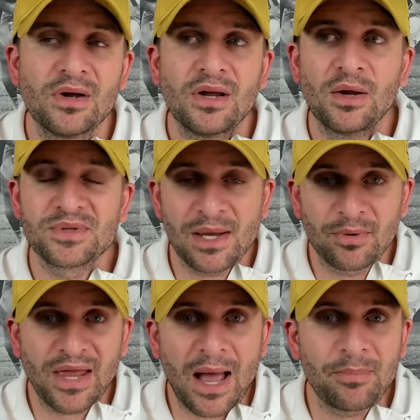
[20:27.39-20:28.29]
it was able
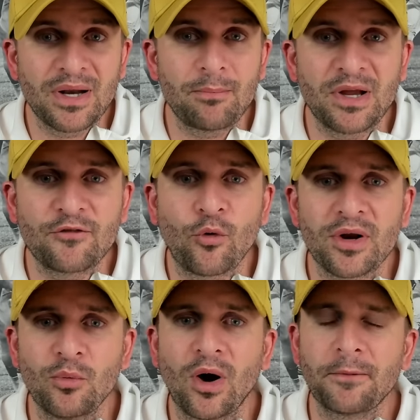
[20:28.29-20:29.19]
to happen at pick
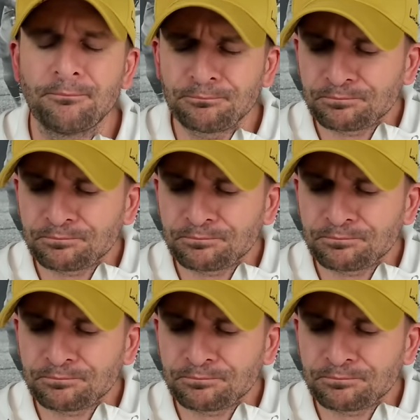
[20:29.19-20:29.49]
41.